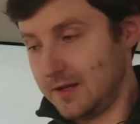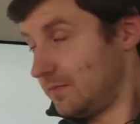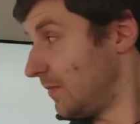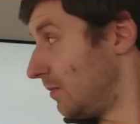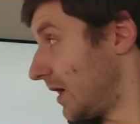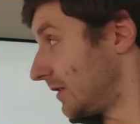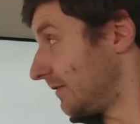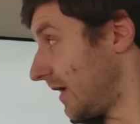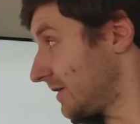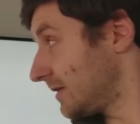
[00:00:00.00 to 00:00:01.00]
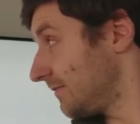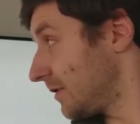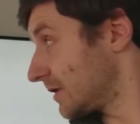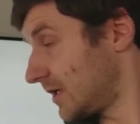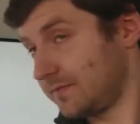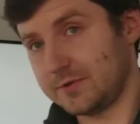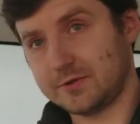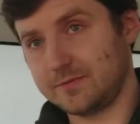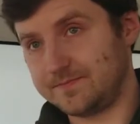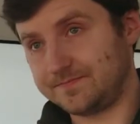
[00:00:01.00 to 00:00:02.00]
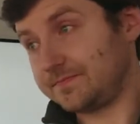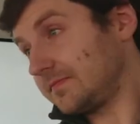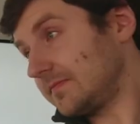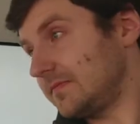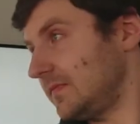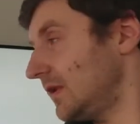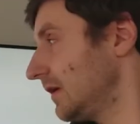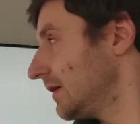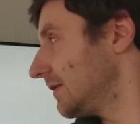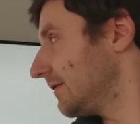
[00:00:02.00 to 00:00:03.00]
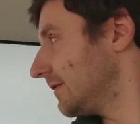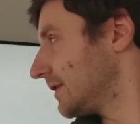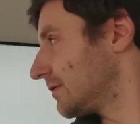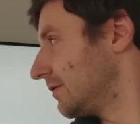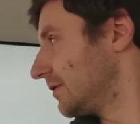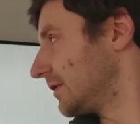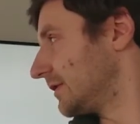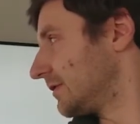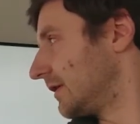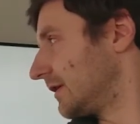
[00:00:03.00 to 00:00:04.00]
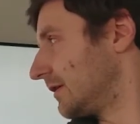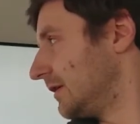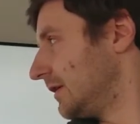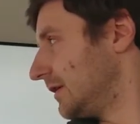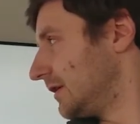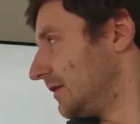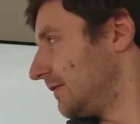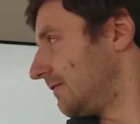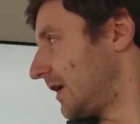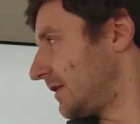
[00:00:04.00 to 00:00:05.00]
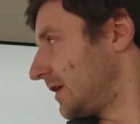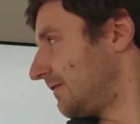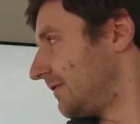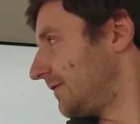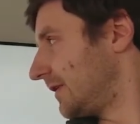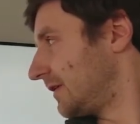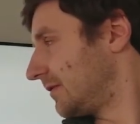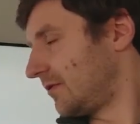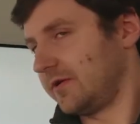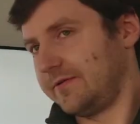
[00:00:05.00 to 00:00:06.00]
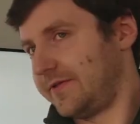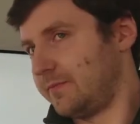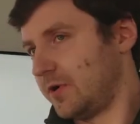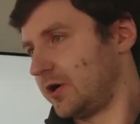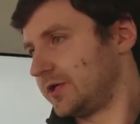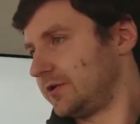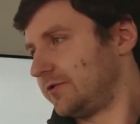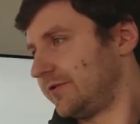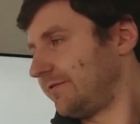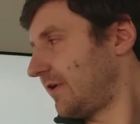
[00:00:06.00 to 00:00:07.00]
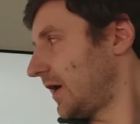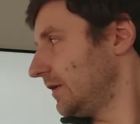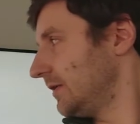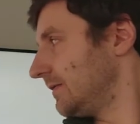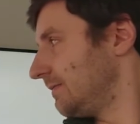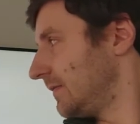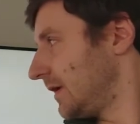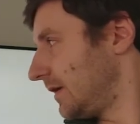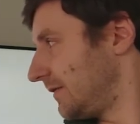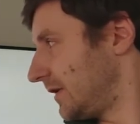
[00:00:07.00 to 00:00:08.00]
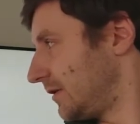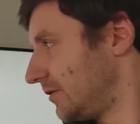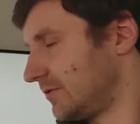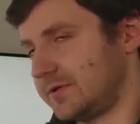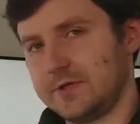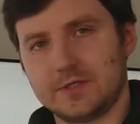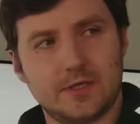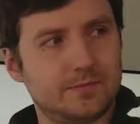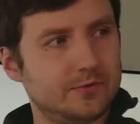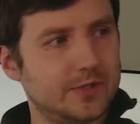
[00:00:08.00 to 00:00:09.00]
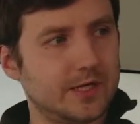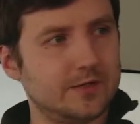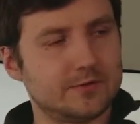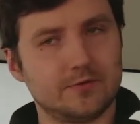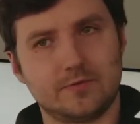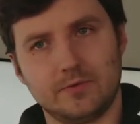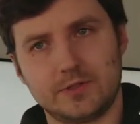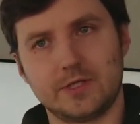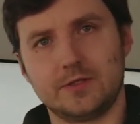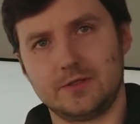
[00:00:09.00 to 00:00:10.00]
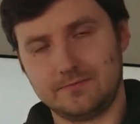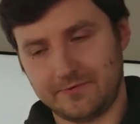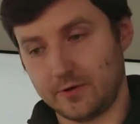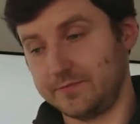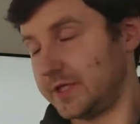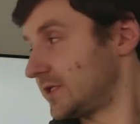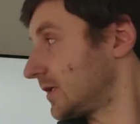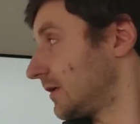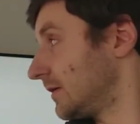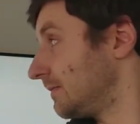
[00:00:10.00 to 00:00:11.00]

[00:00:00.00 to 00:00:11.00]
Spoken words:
mobile devices, for example. So the solution is to write everything, the body, to the file, and then use this upload handler so it will send from disk.